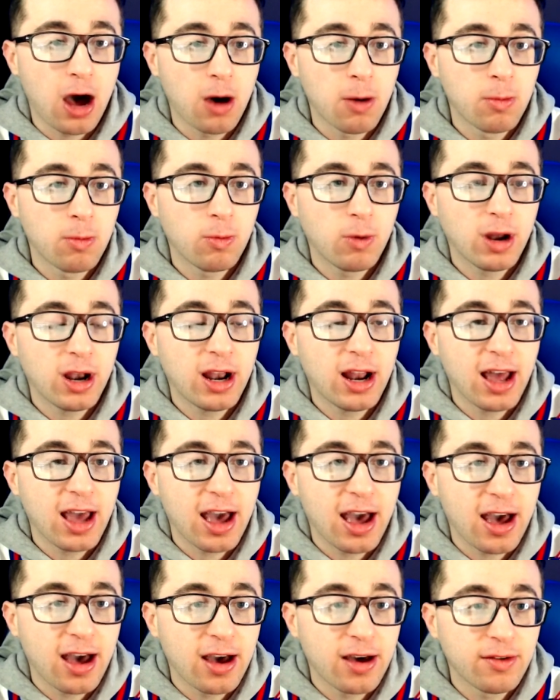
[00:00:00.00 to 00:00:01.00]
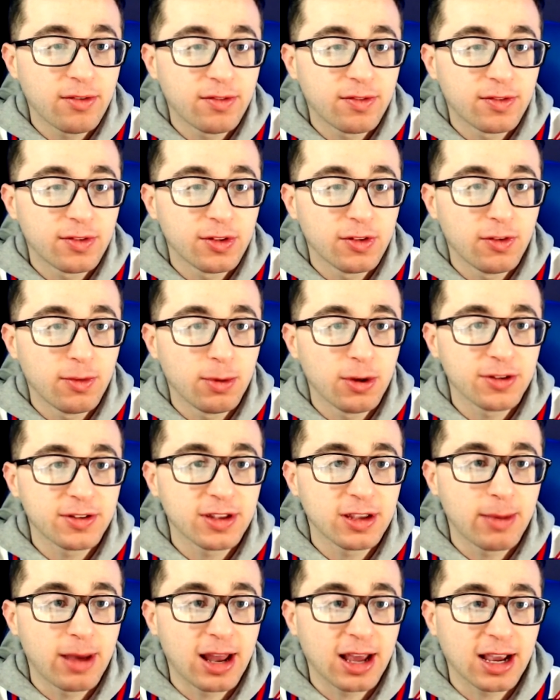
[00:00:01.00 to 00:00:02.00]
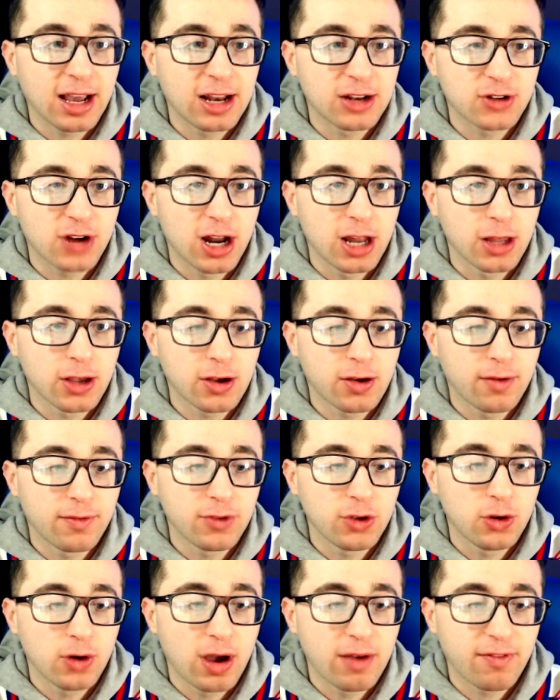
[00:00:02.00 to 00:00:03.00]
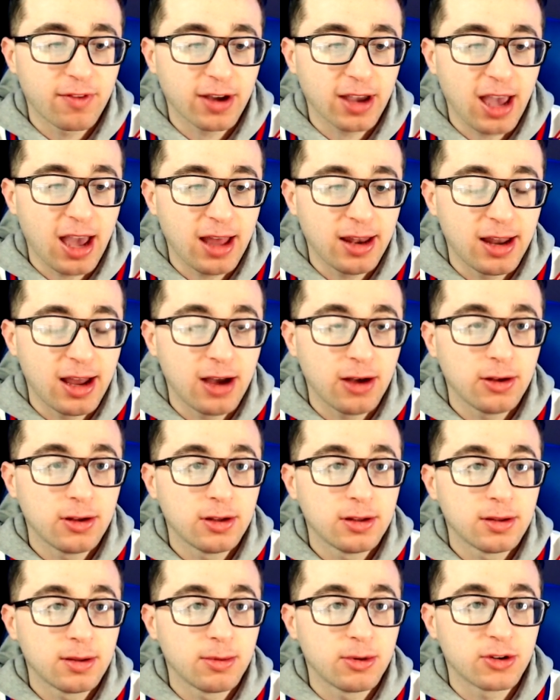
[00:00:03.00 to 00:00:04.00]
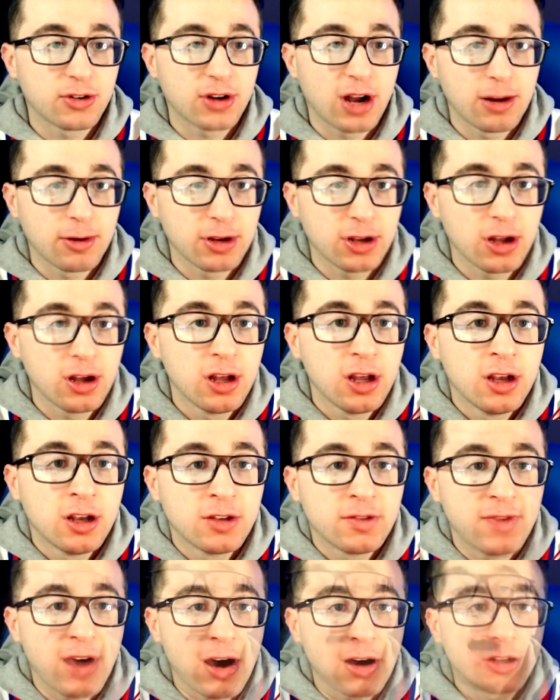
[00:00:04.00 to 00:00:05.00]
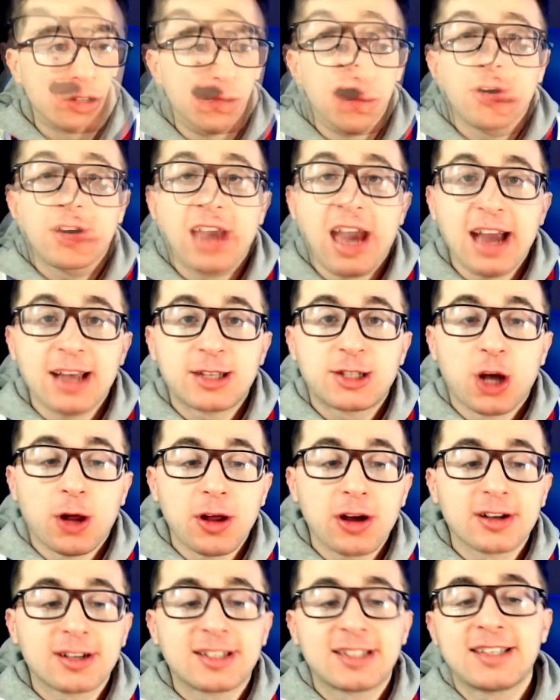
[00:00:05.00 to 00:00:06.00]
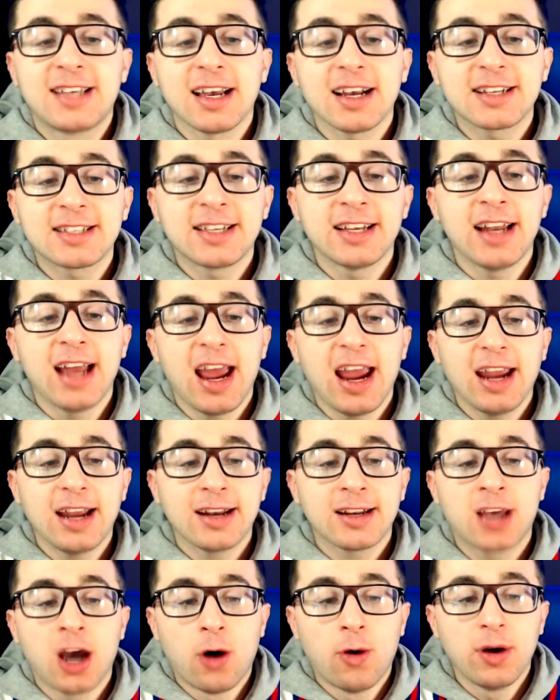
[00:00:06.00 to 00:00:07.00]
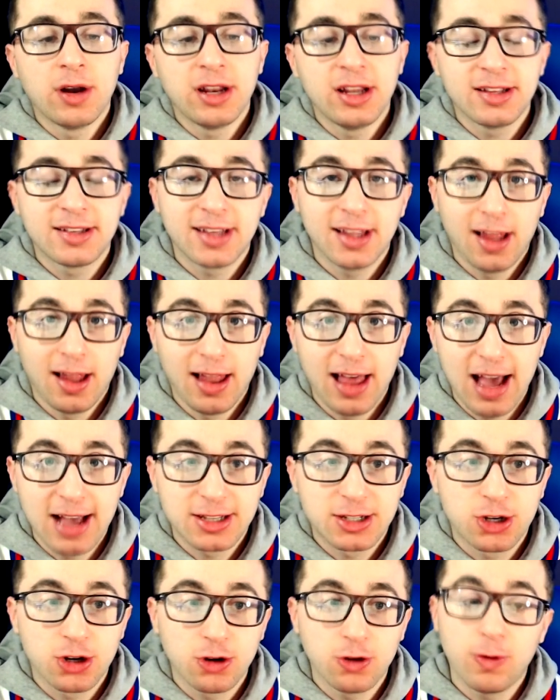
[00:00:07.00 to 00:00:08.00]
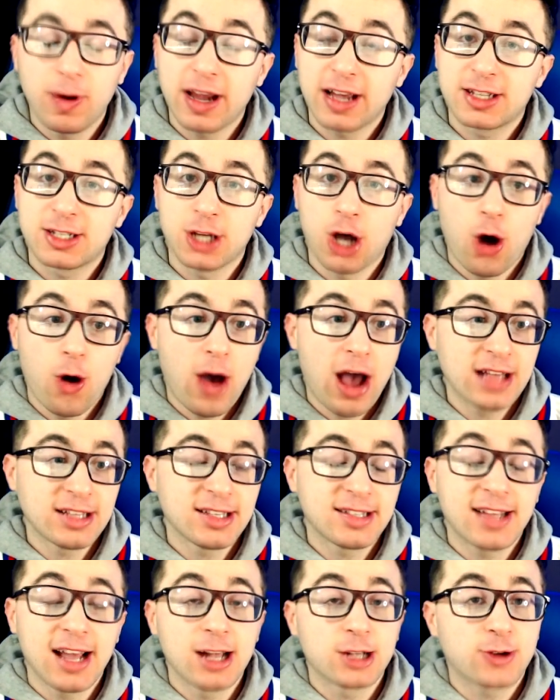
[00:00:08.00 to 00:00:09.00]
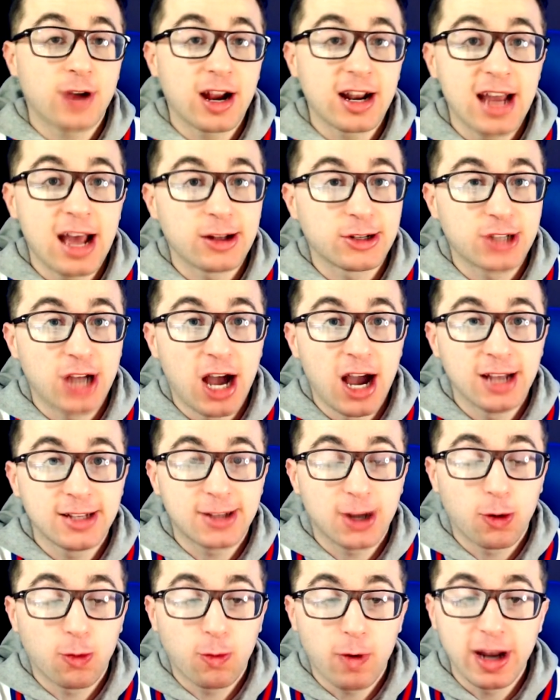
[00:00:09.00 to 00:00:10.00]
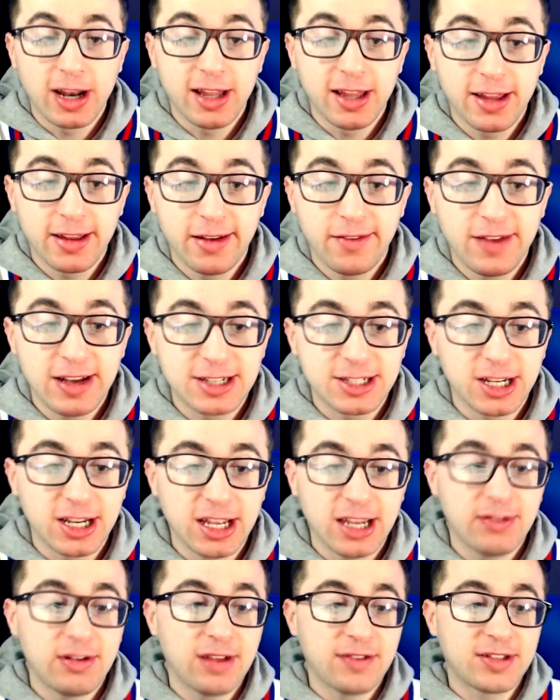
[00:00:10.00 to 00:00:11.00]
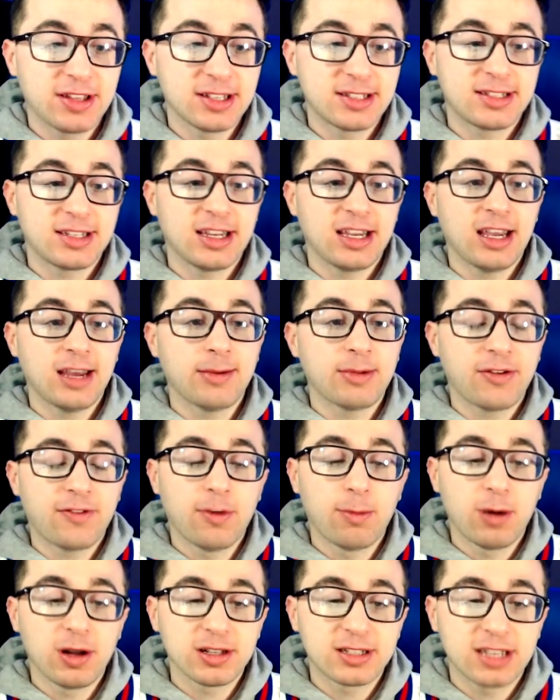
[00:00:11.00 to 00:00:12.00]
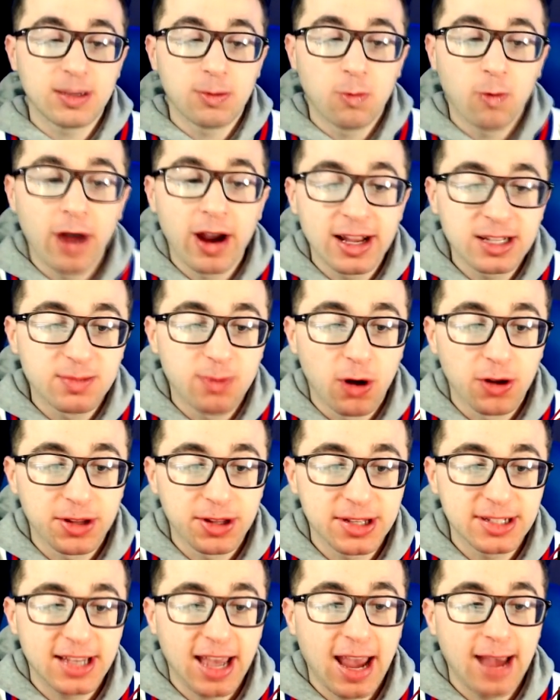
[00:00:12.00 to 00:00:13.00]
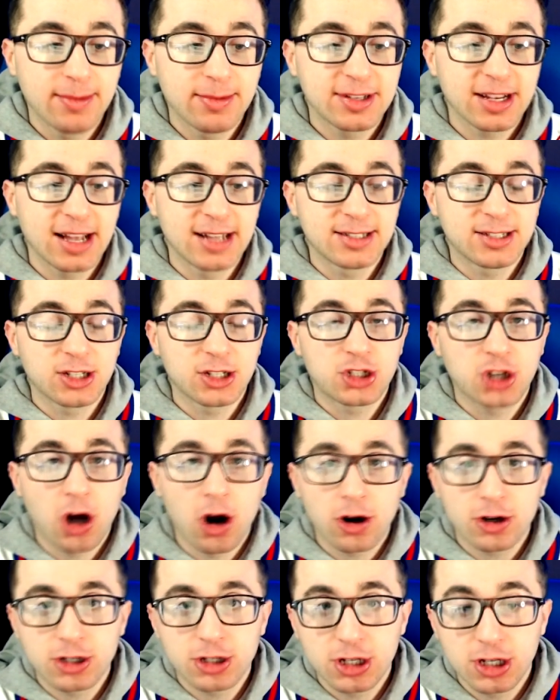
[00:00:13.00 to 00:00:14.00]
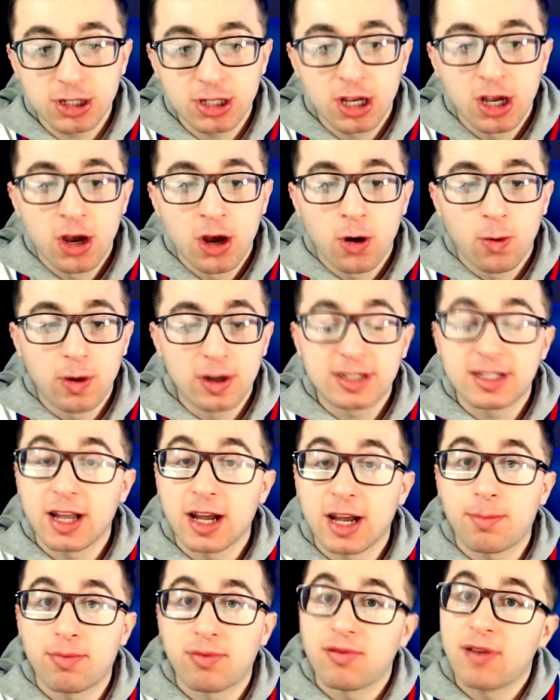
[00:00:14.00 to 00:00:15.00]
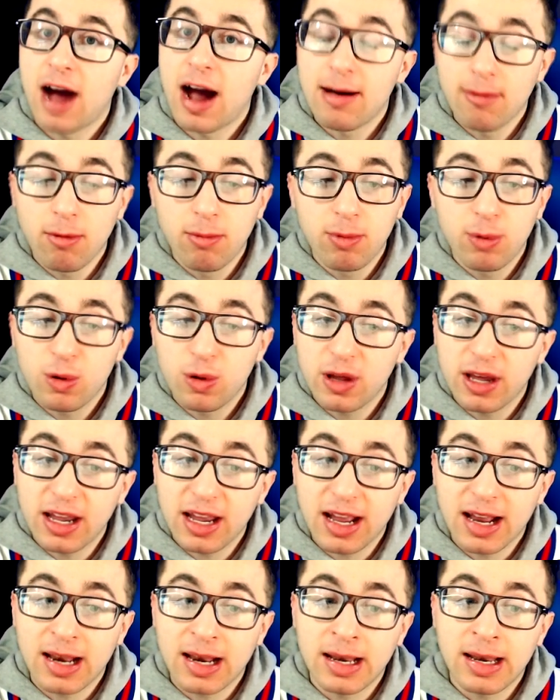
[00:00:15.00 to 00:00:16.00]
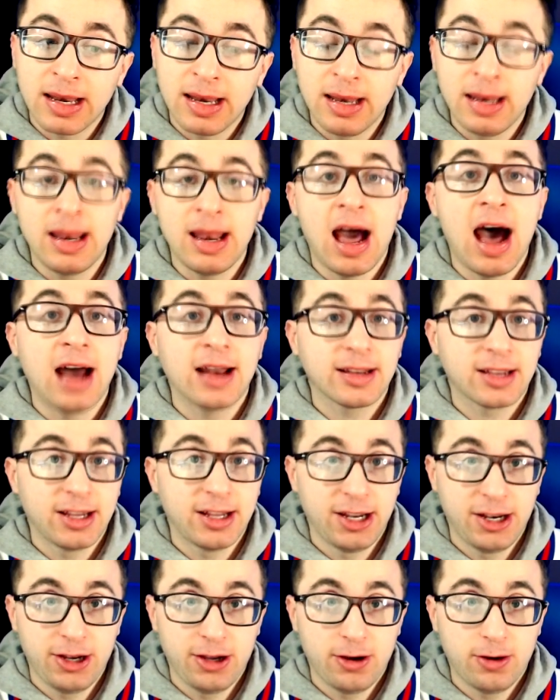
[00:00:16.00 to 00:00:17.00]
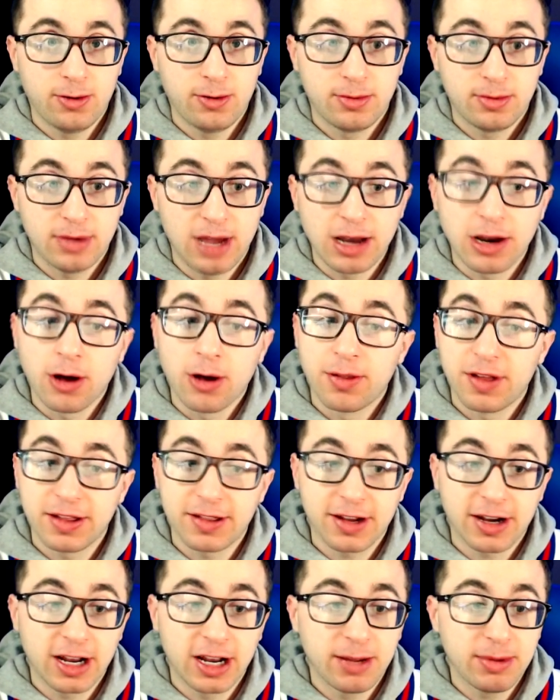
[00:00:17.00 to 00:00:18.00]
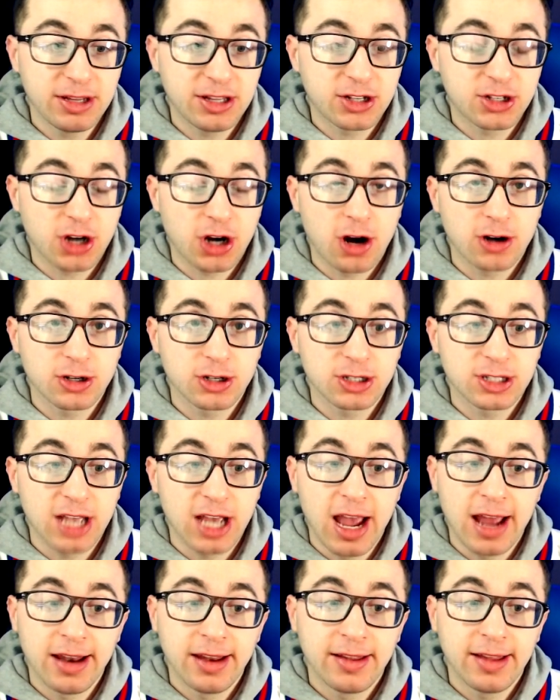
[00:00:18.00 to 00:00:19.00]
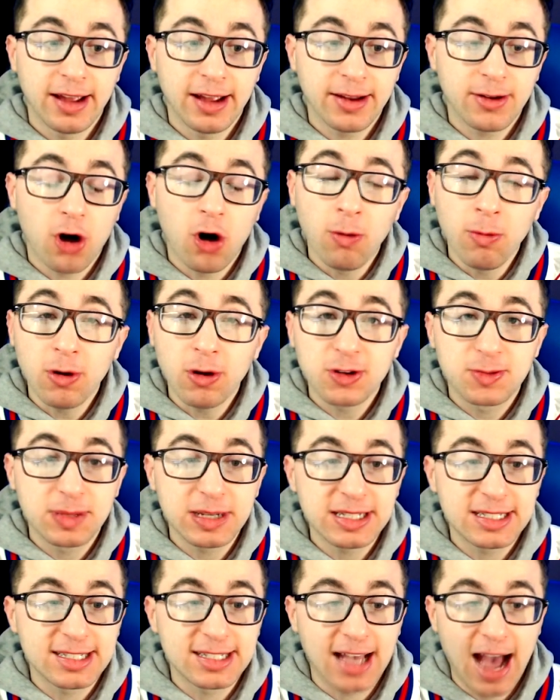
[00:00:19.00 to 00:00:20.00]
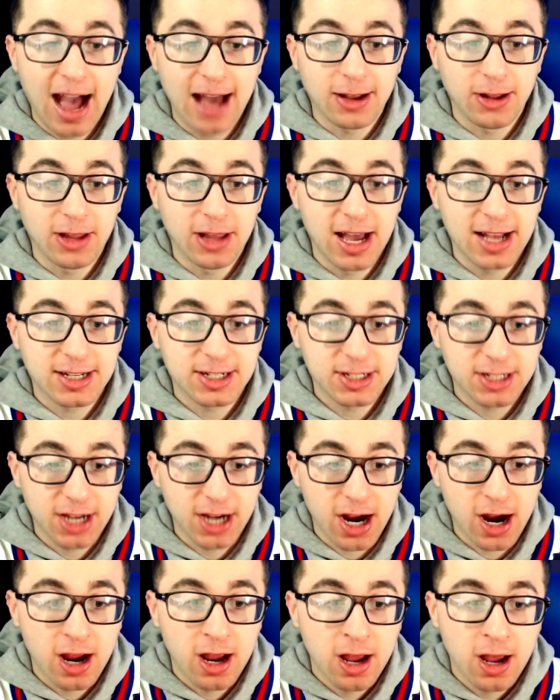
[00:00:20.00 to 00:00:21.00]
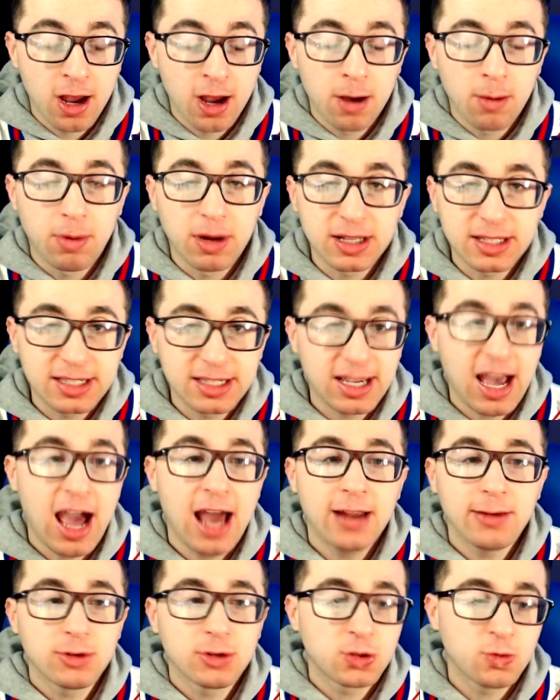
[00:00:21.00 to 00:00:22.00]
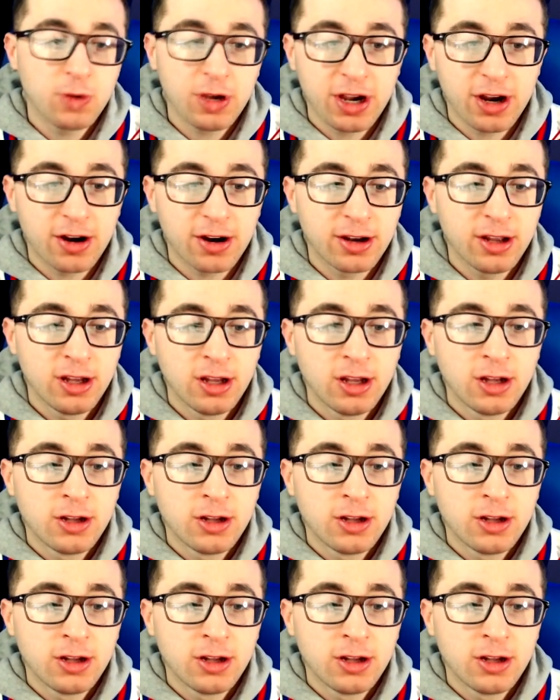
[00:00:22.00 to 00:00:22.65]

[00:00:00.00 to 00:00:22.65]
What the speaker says: What did I have the football team at? I got to try to like review. I forget now. I'm going to try to read it. Falcons. Okay, so they're 6-8 going into the last 2 weeks. So as it stands right now, Giants are winning the division. Even if this team, the football team, wins both of these games against the Chargers, which they're probably not going to do. I don't think they're going to beat the Chargers, and they almost beat Seattle last year, but Seattle was weird.